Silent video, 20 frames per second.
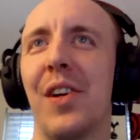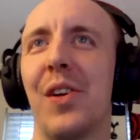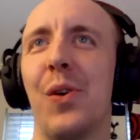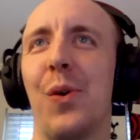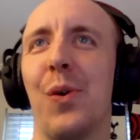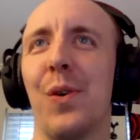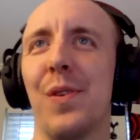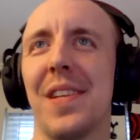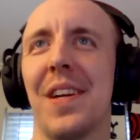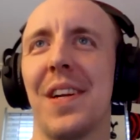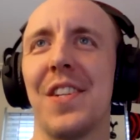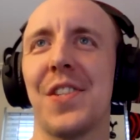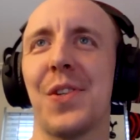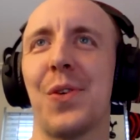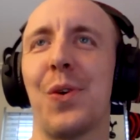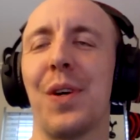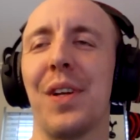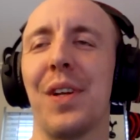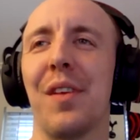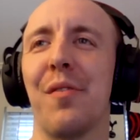Goals that are
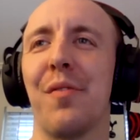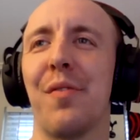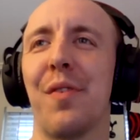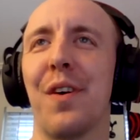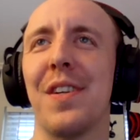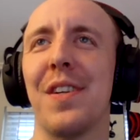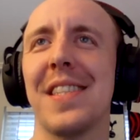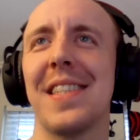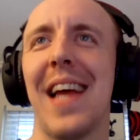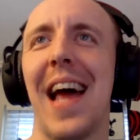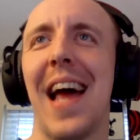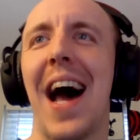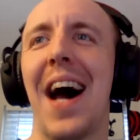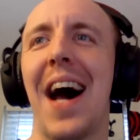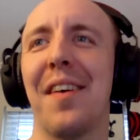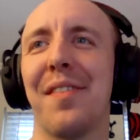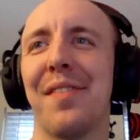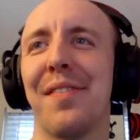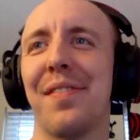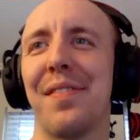scored in the first
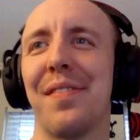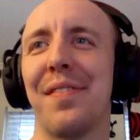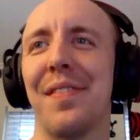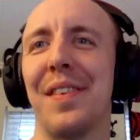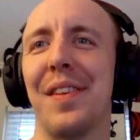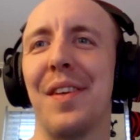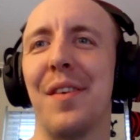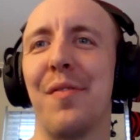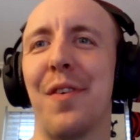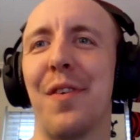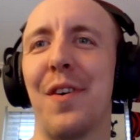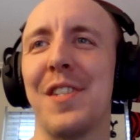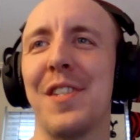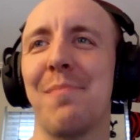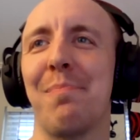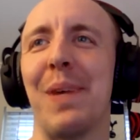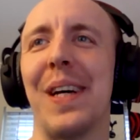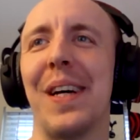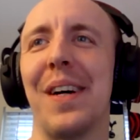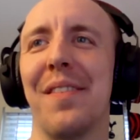half, the
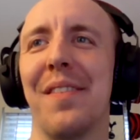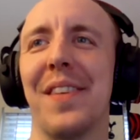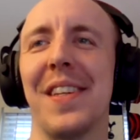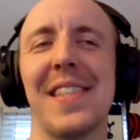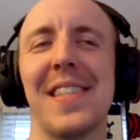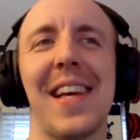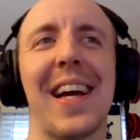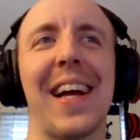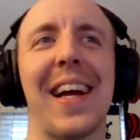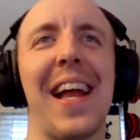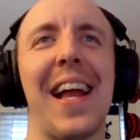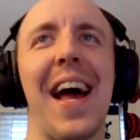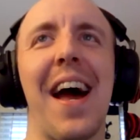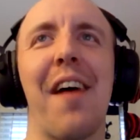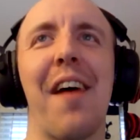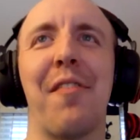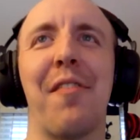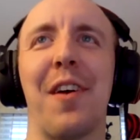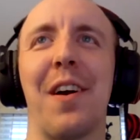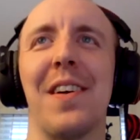first bit of the second
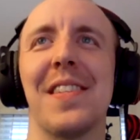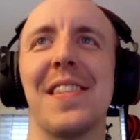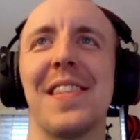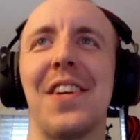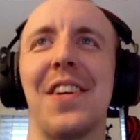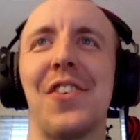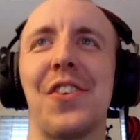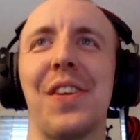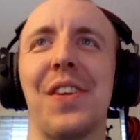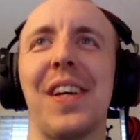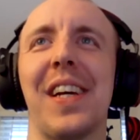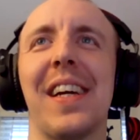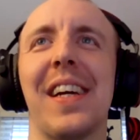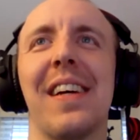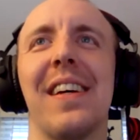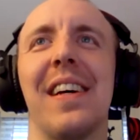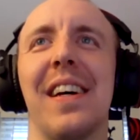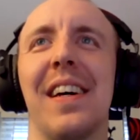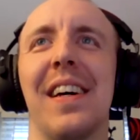half are essentially